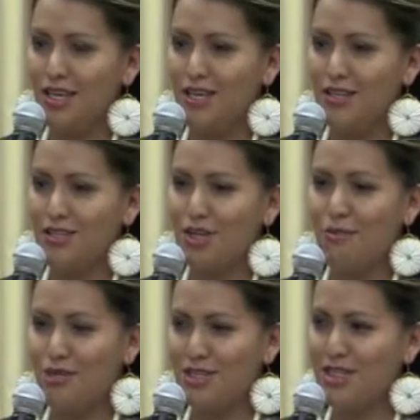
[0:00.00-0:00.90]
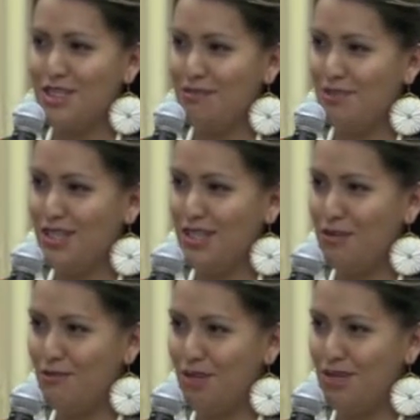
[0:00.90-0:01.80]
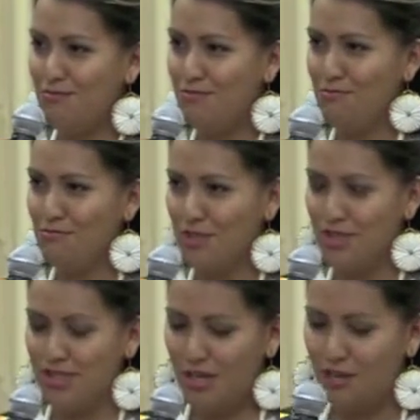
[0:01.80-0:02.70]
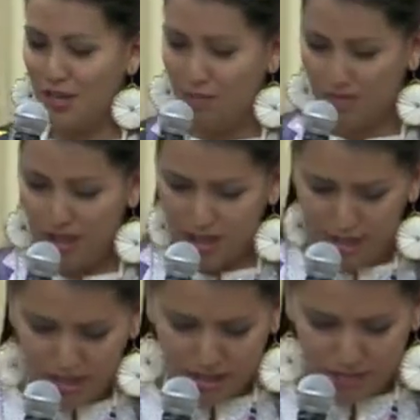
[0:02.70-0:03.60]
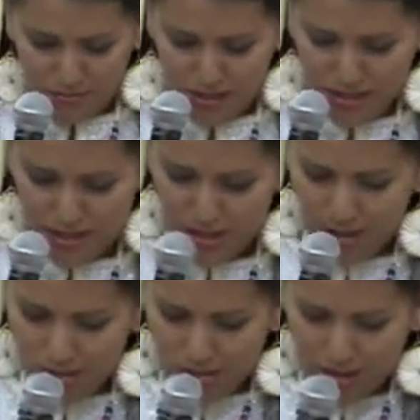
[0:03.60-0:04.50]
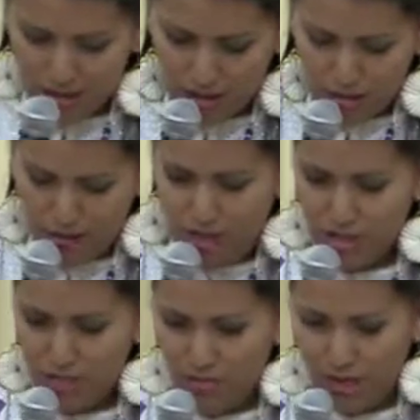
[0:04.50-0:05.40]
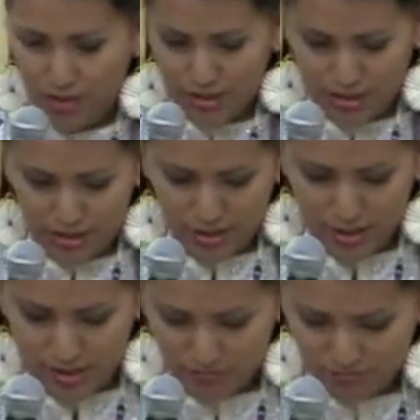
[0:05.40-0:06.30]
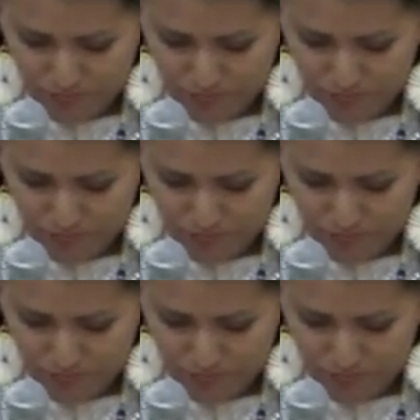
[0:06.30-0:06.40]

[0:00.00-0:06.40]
and there's competition with the littler birds out there. But these are Apache moccasins.